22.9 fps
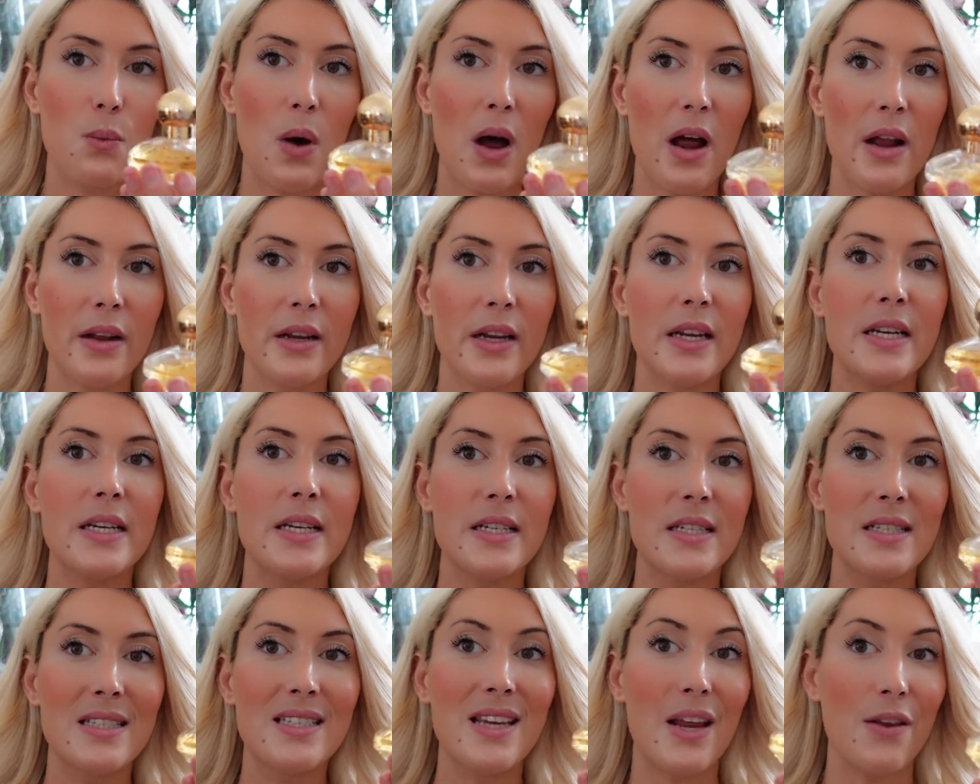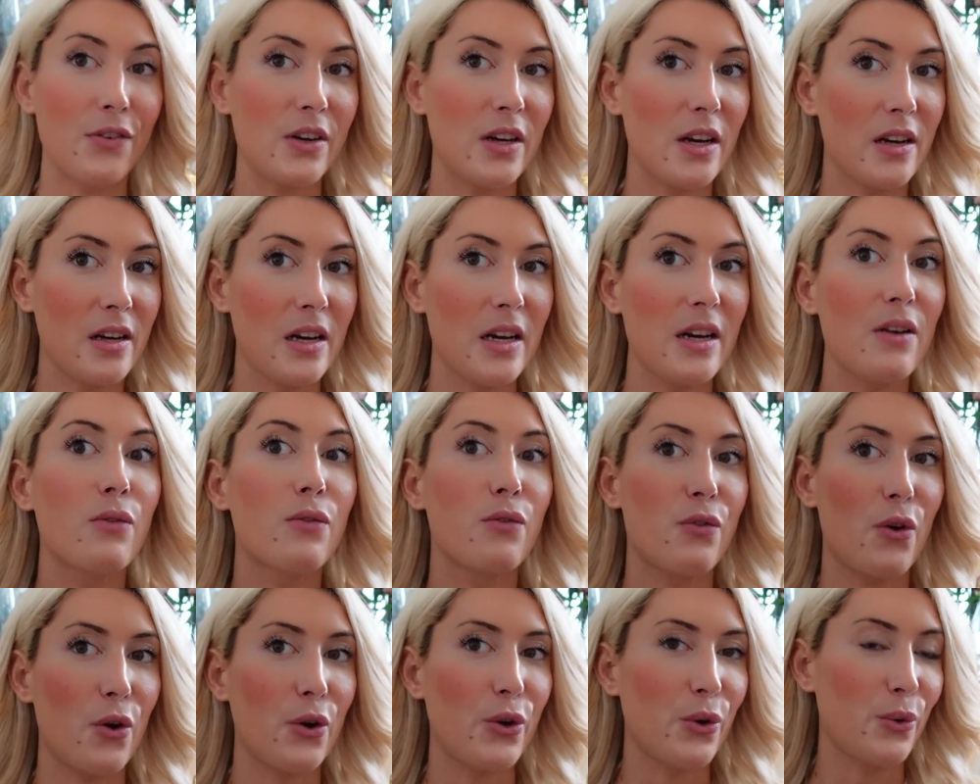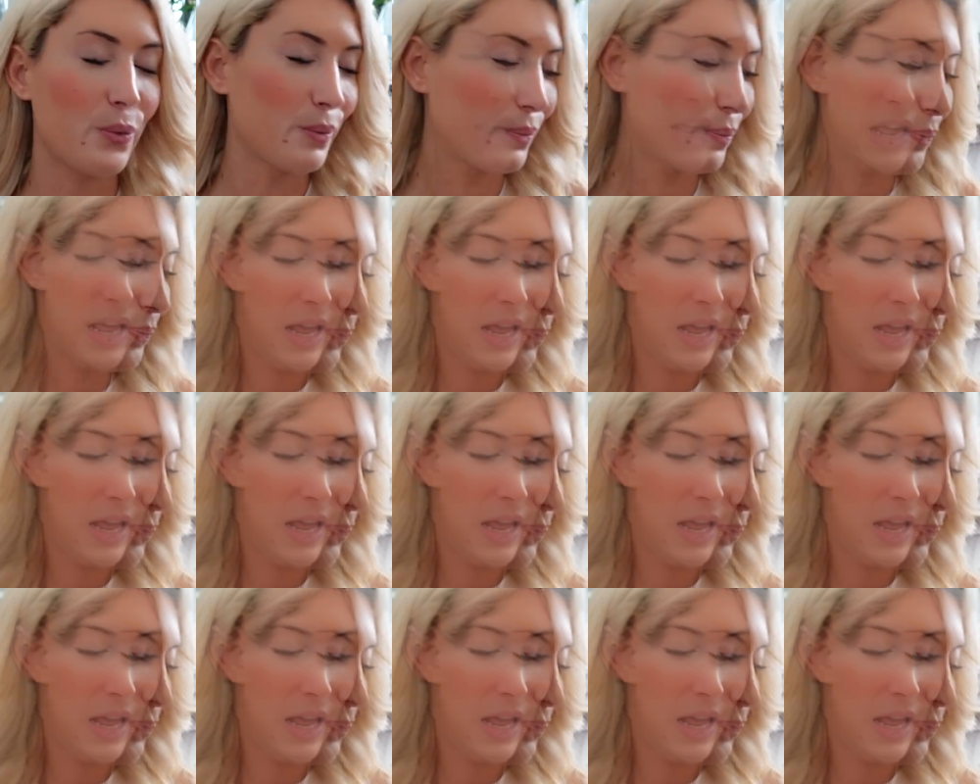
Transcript: one is definitely for you.